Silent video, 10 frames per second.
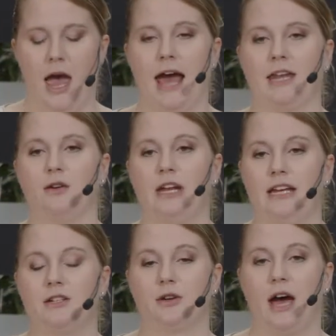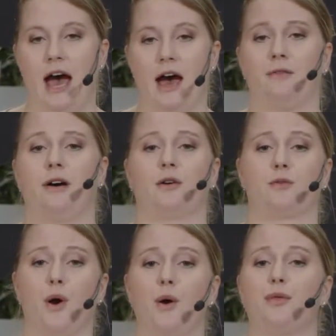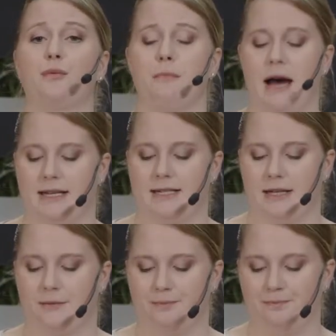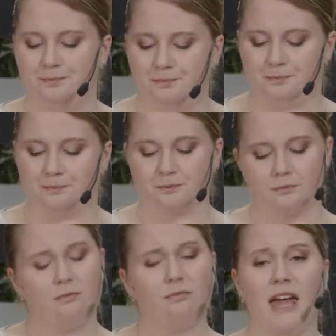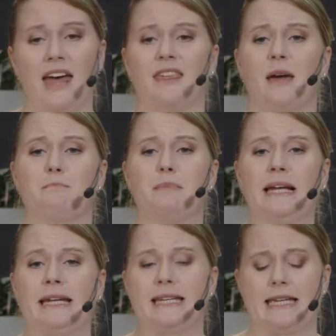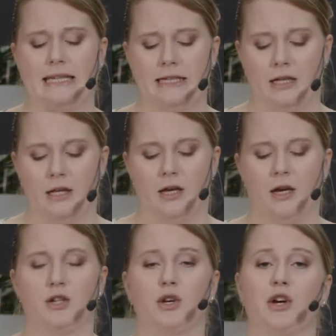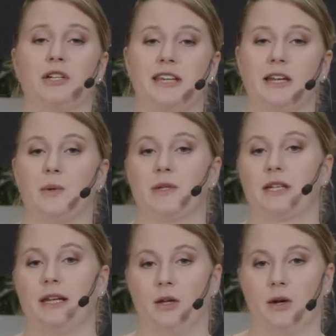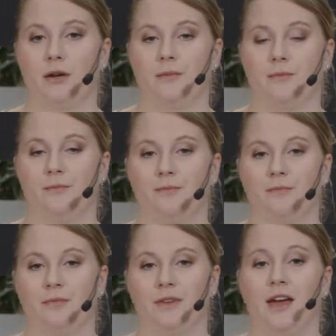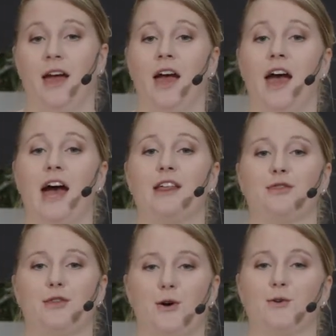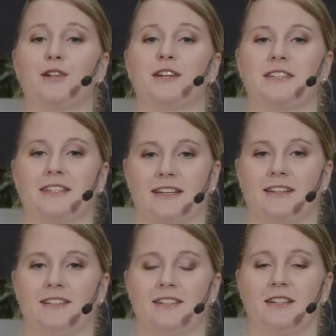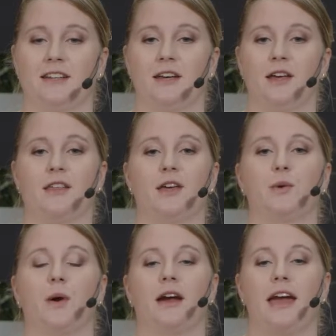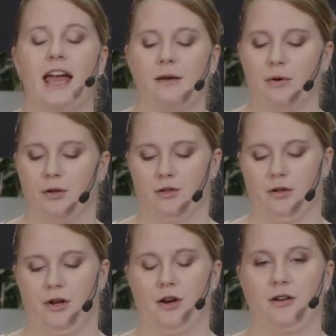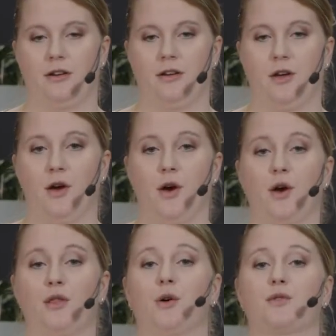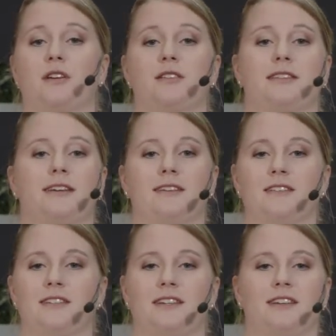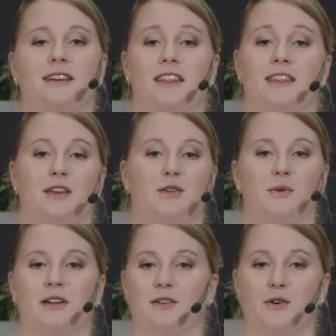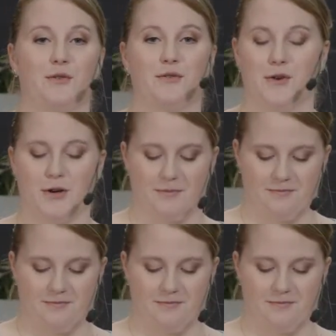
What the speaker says: and you need to have a growth mindset and the ability to continuously learn. And those are skills that you are able to learn. Those are skills that you can go for.